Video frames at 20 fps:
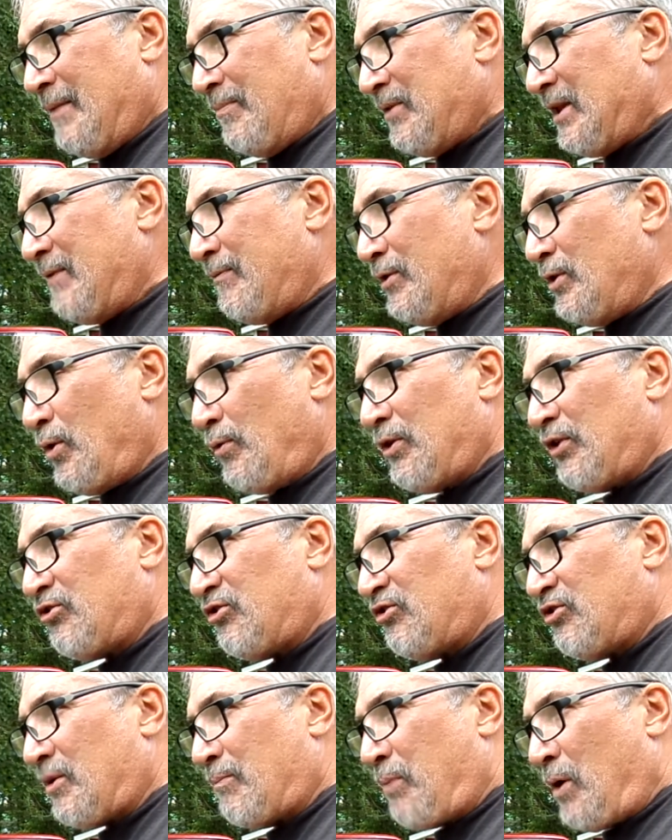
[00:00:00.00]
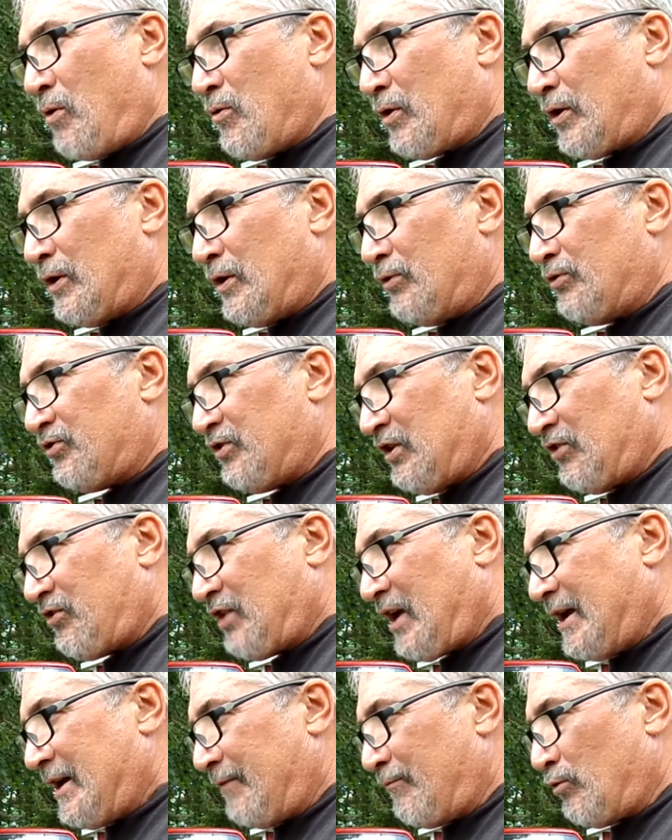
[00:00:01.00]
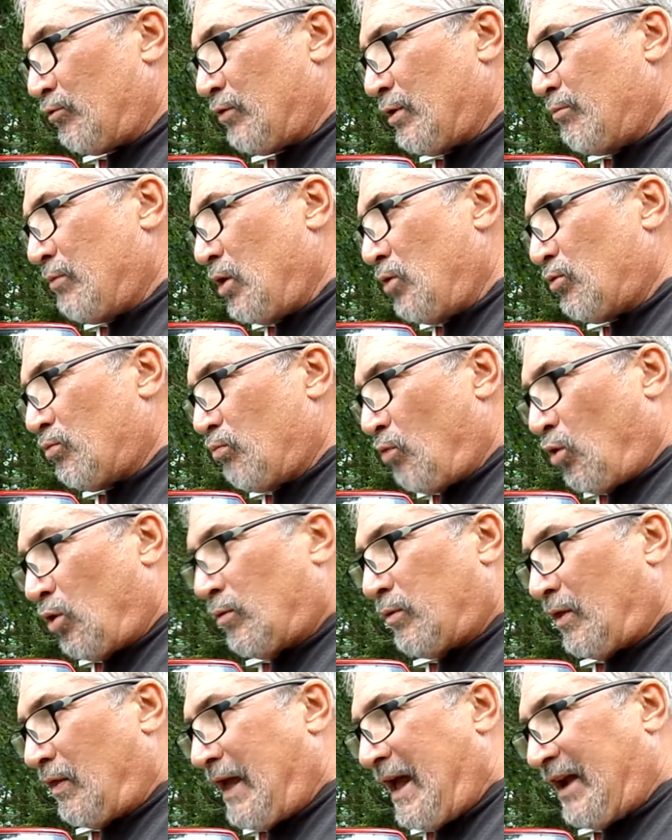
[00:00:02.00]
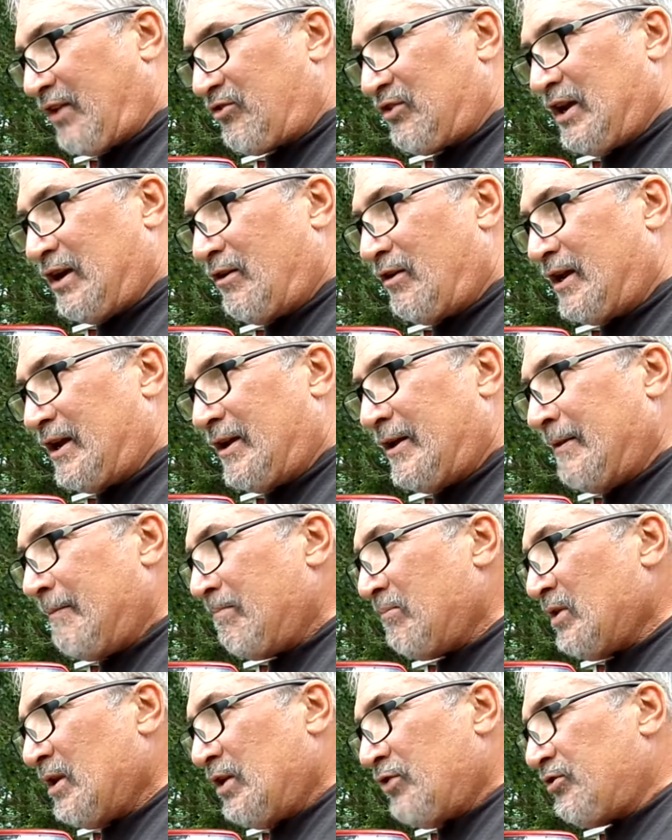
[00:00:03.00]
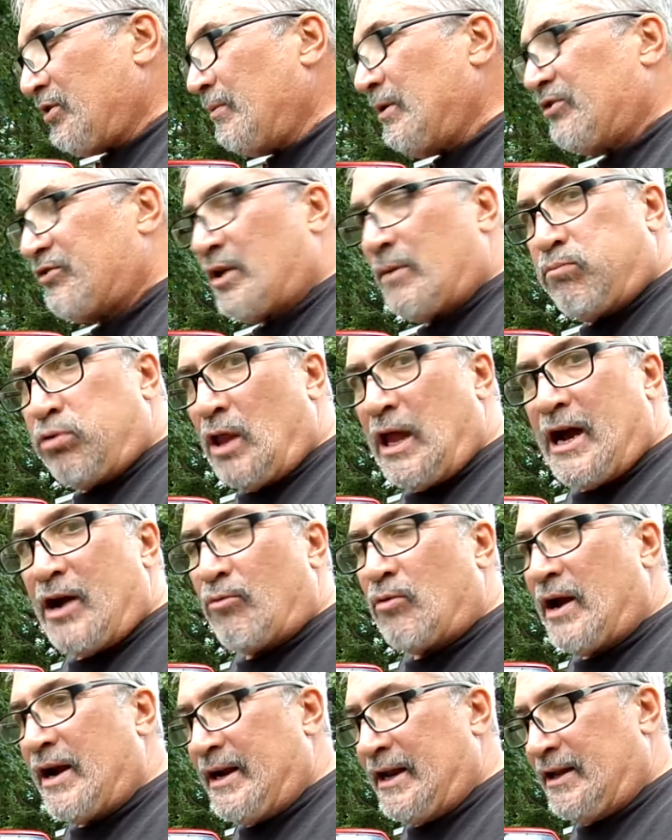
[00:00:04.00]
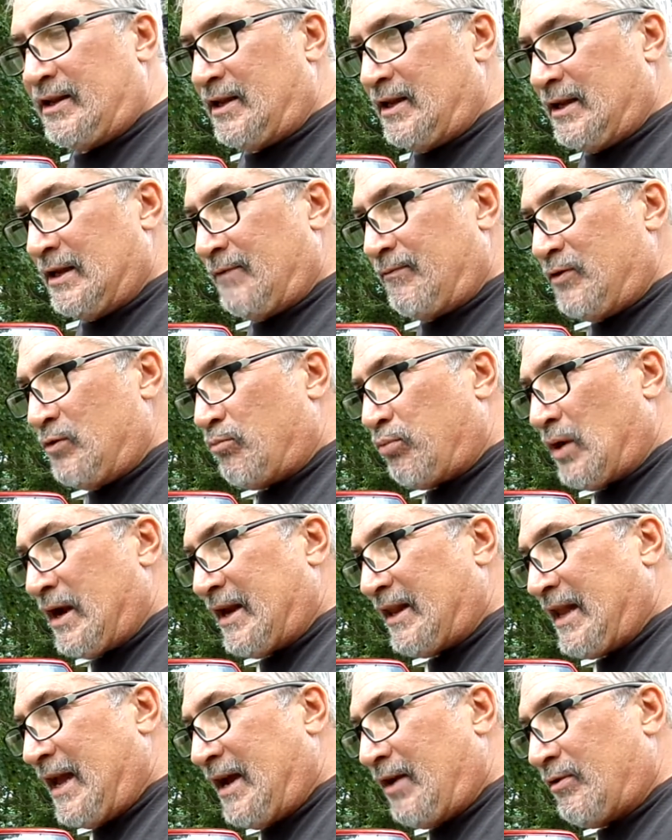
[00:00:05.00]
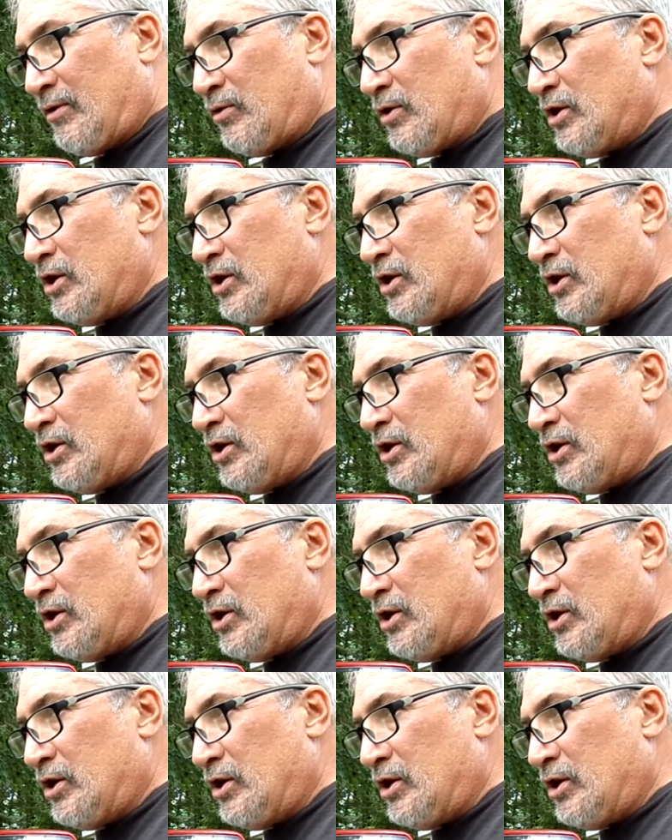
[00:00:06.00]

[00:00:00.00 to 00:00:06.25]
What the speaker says: even though this is the Poconos and it's kind of a remote, more relaxed area, somebody's going to plow right into you if you break down.